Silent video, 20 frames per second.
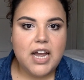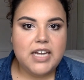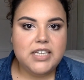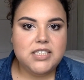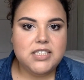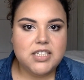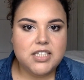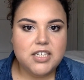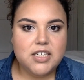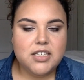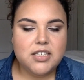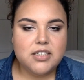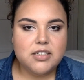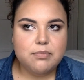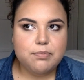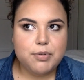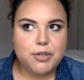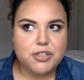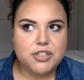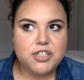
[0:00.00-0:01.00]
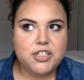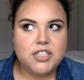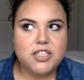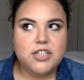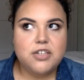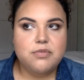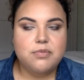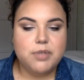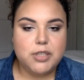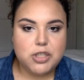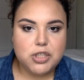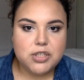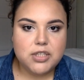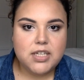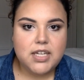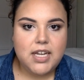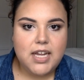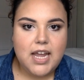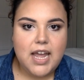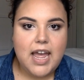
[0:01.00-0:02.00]
I didn't purchase it
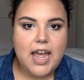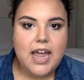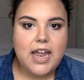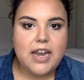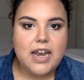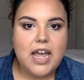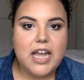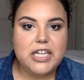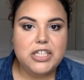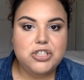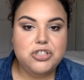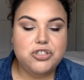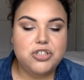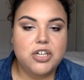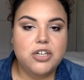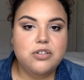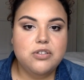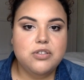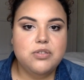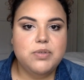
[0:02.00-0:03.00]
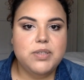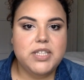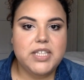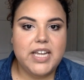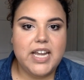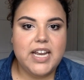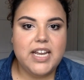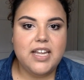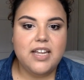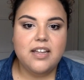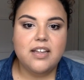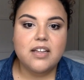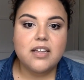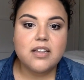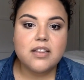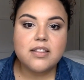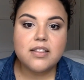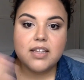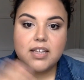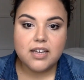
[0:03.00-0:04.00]
originally, and I struggled with getting
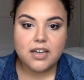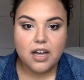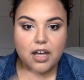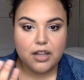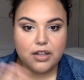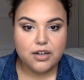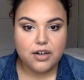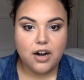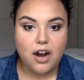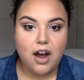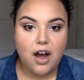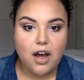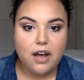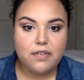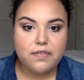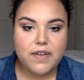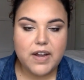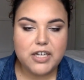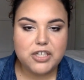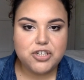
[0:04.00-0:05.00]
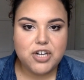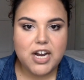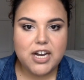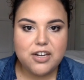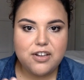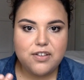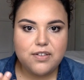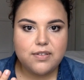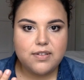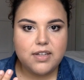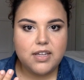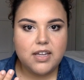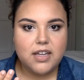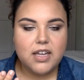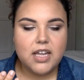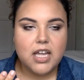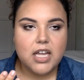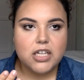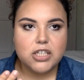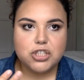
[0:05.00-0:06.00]
the color off. I tried
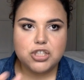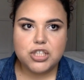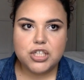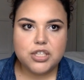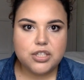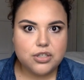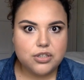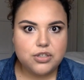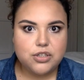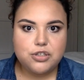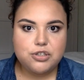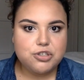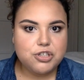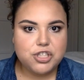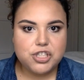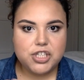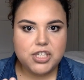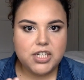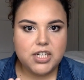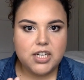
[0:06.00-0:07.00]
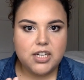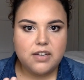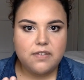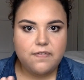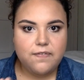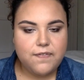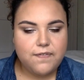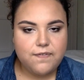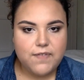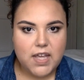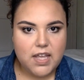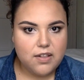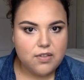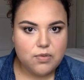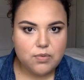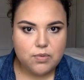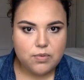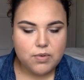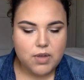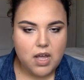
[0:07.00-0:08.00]
using just Neutrogena
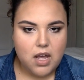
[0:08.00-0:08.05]
face